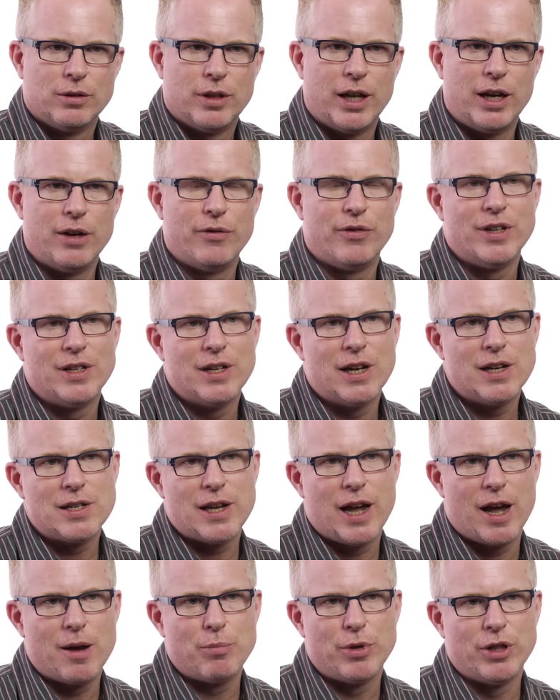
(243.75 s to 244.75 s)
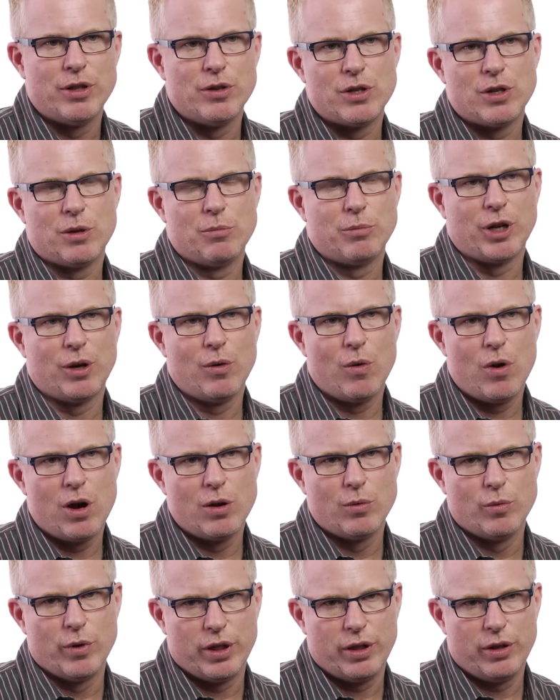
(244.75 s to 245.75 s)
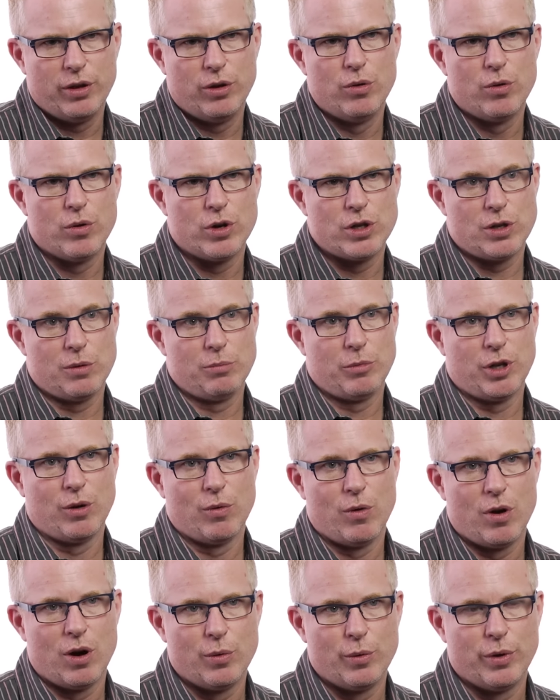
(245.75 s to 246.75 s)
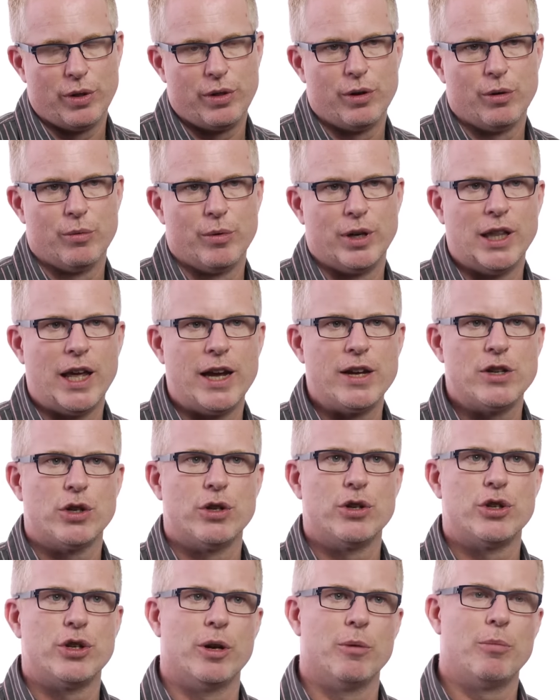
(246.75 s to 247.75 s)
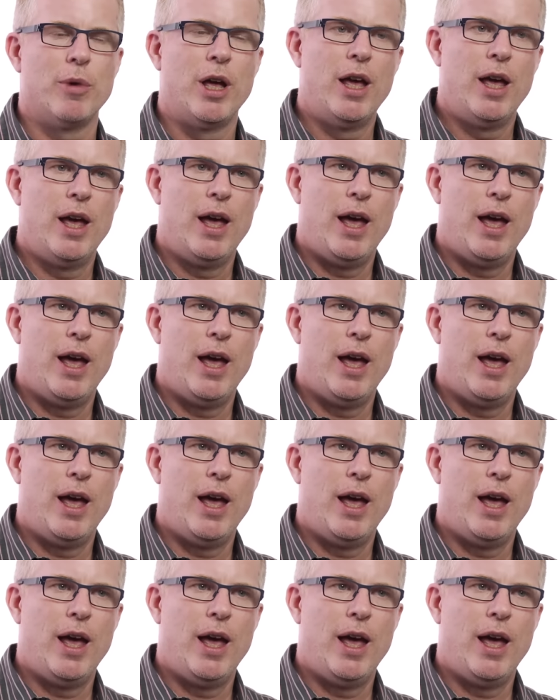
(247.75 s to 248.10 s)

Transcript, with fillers: That if it does happen, there's something wrong with you or something wrong with your relationship.